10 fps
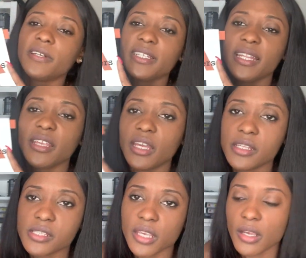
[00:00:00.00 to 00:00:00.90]
like that. I think I
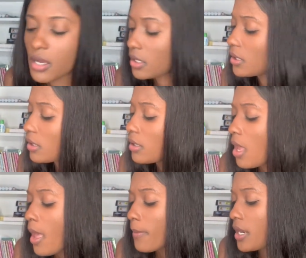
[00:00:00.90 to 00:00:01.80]
need to get comma.
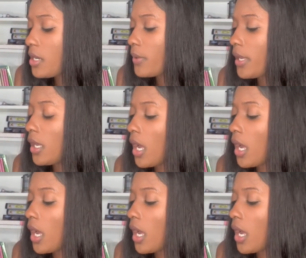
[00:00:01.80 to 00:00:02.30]
But anyway,